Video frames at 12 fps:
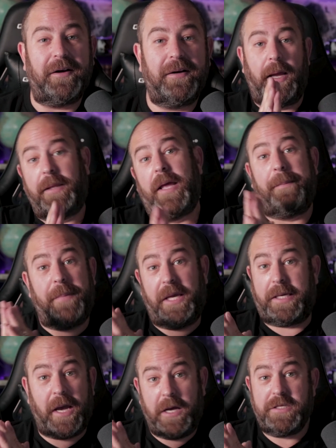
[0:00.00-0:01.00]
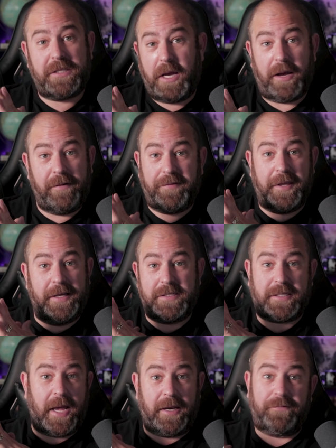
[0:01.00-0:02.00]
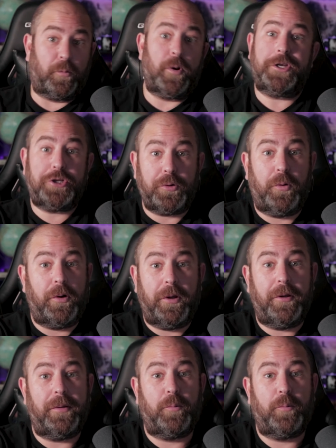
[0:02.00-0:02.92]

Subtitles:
And that because of this kind of ritual